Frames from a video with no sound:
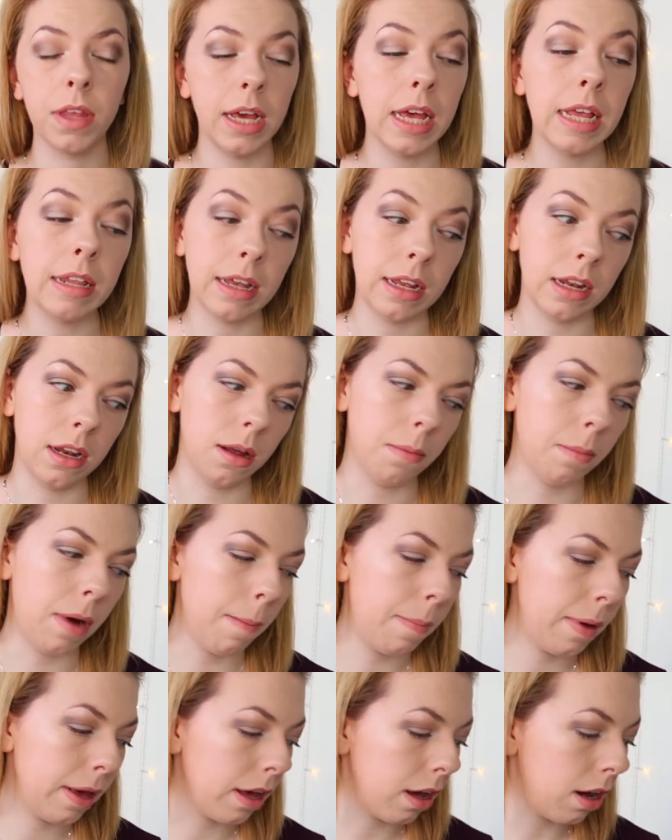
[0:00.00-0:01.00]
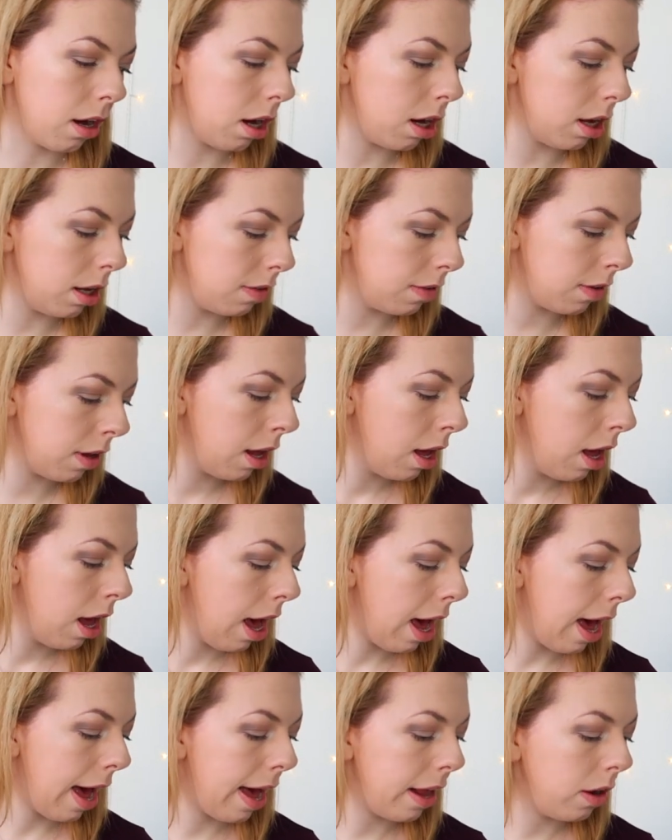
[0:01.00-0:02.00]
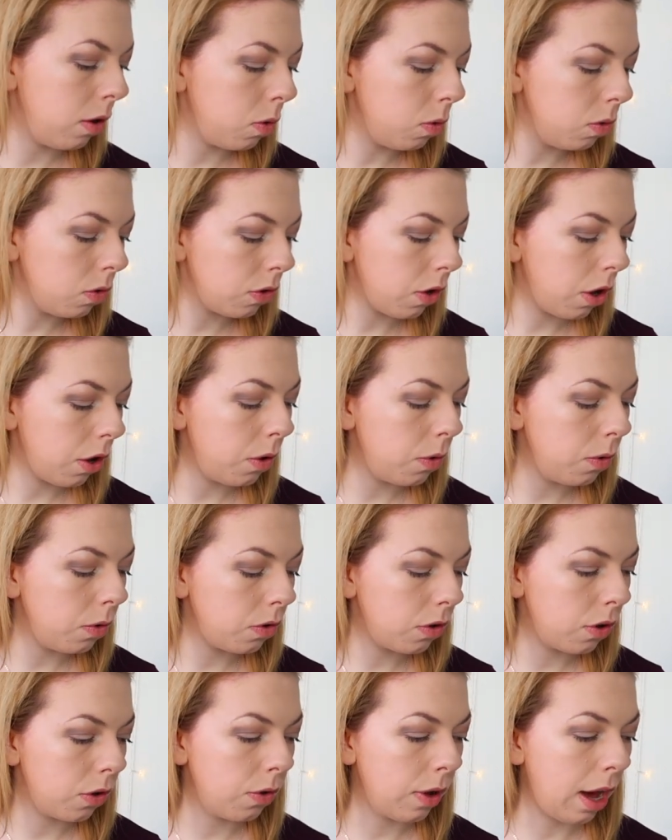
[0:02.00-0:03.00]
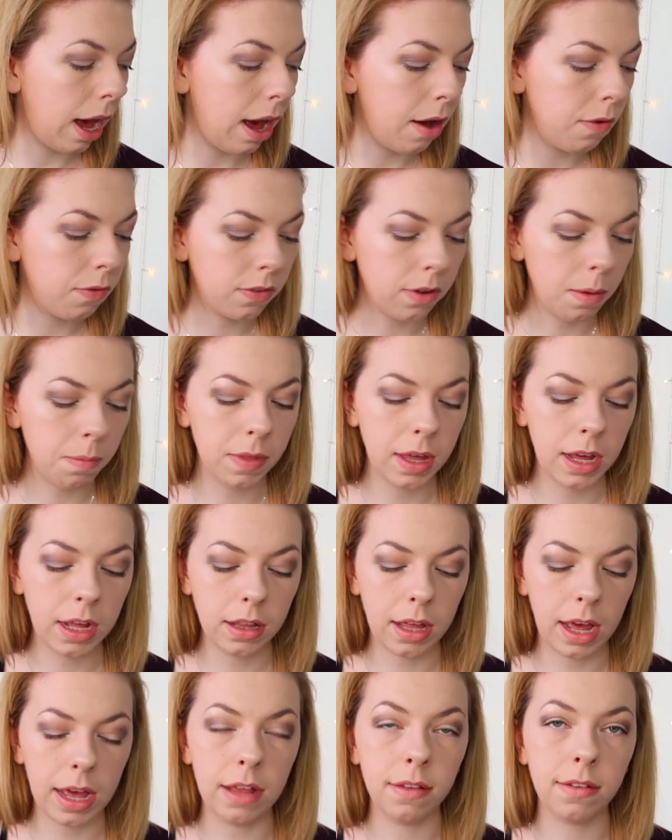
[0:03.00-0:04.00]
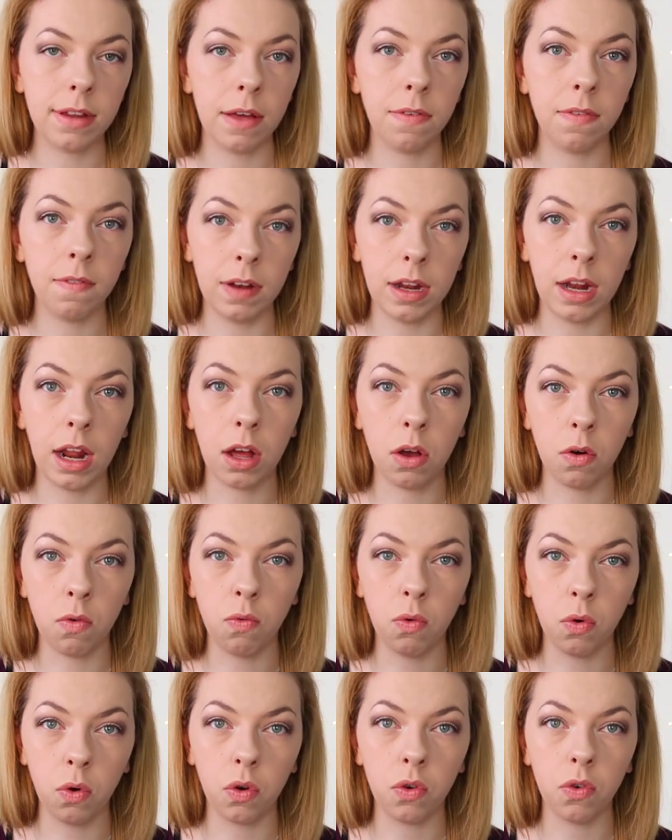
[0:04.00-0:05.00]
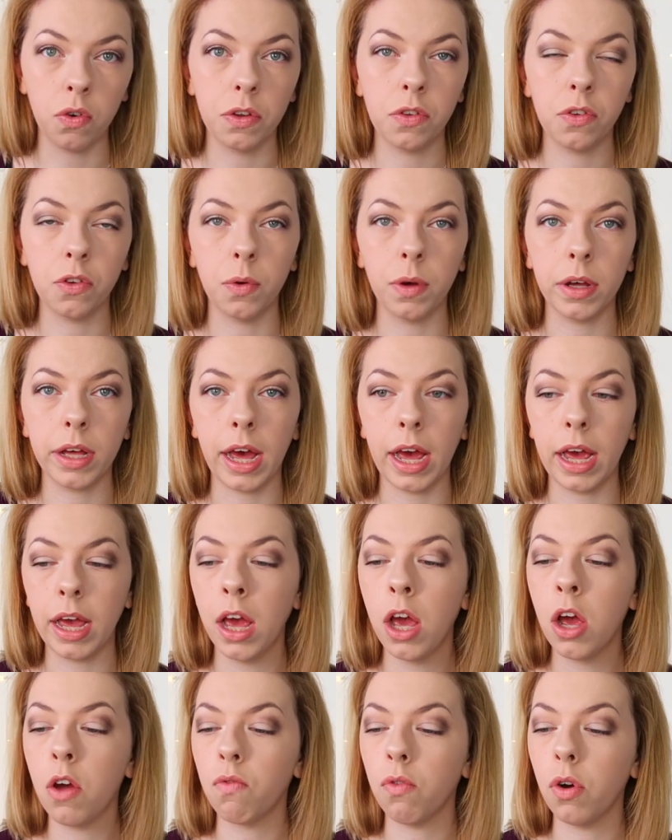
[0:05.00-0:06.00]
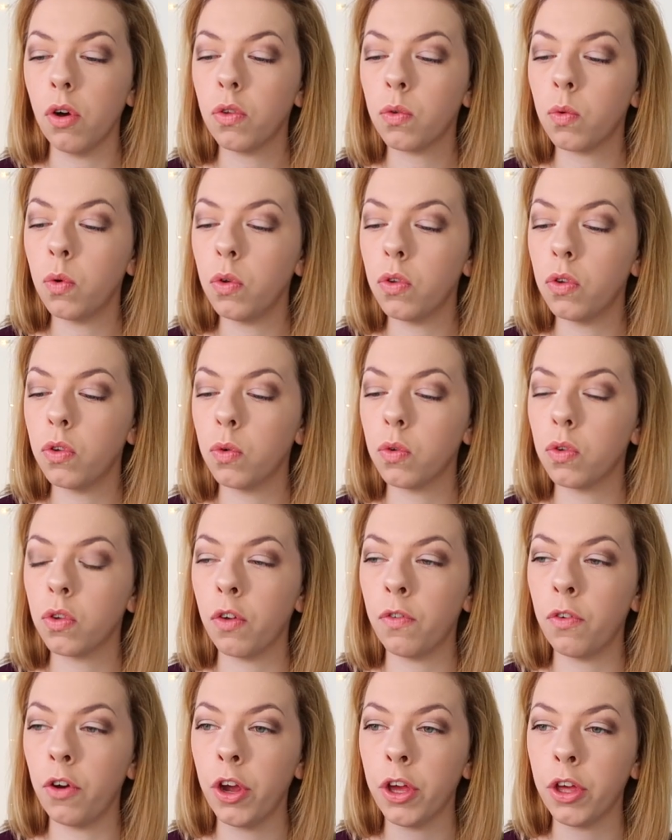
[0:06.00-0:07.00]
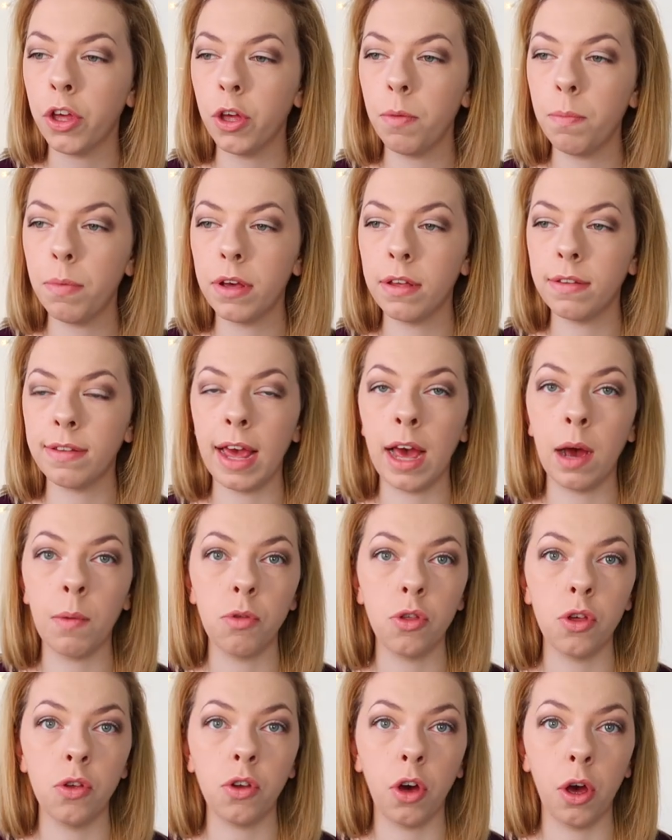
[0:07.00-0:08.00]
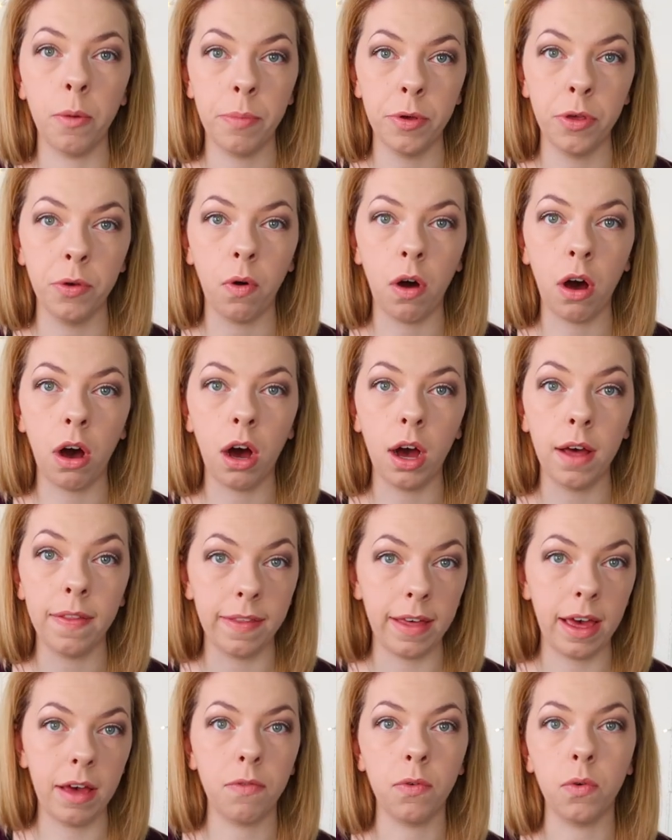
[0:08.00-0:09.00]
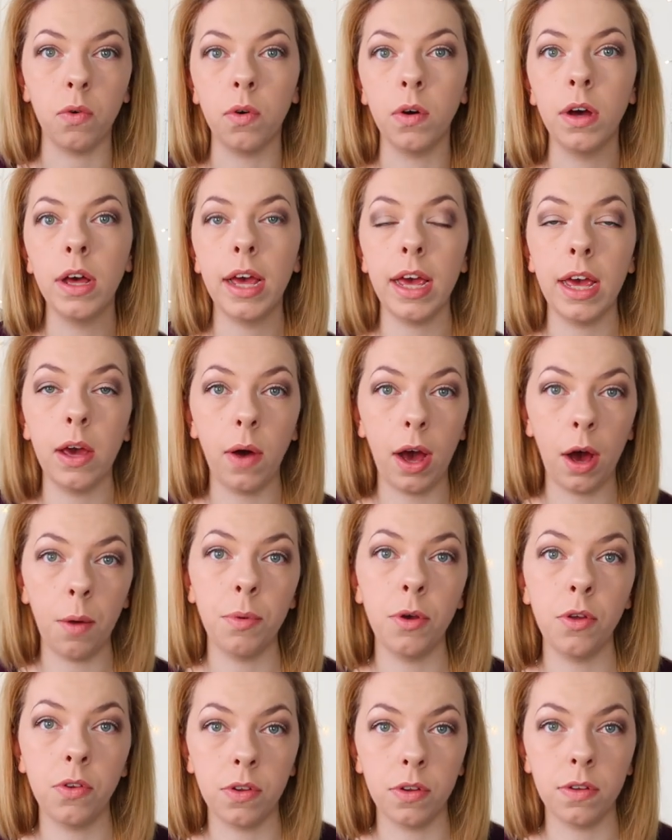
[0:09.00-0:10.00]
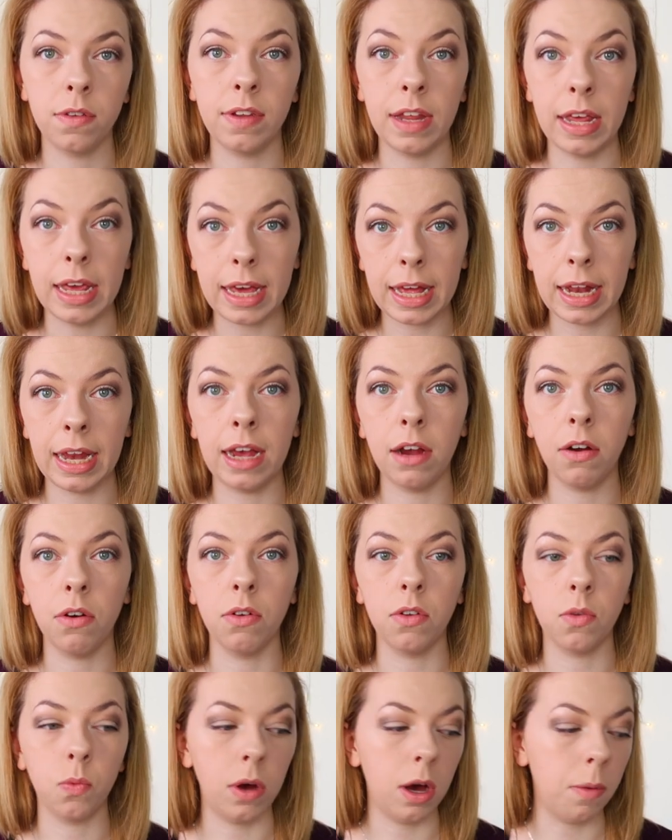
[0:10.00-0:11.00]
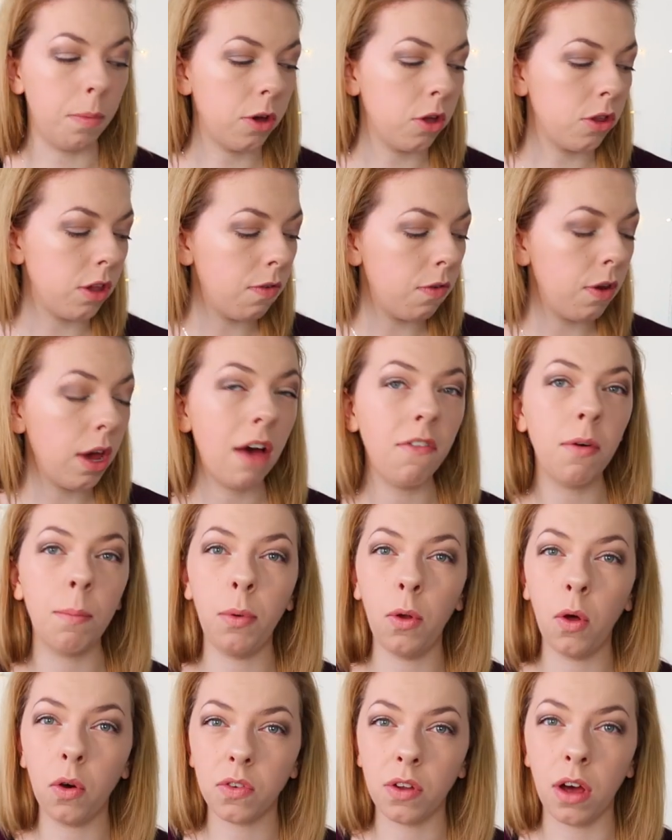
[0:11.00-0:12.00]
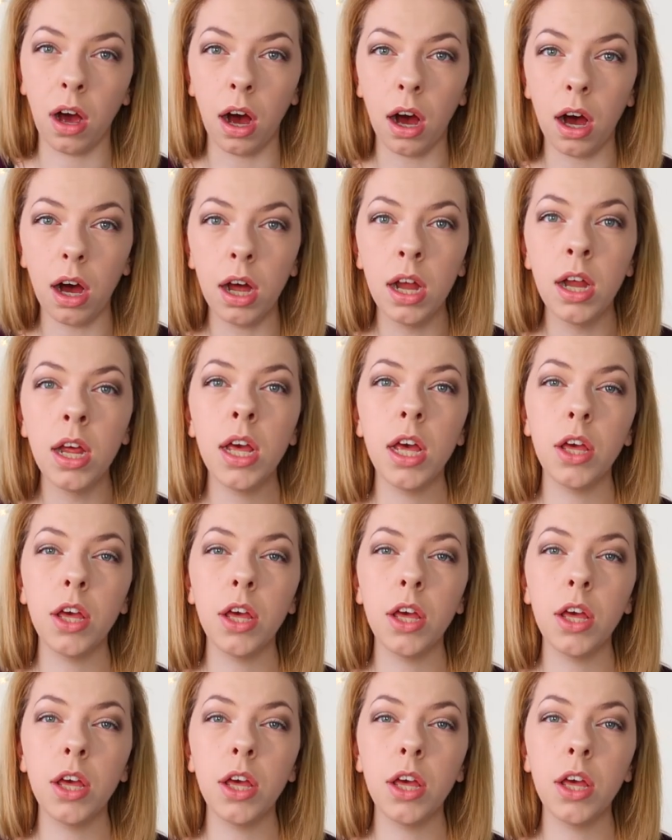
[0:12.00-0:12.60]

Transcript: is in my picker cards and also to have something that is definitely like a raw crystal okay rose quartz is also very good because it helps you to open your heart and therefore it will help you to see clearer as well because if you have a blocked heart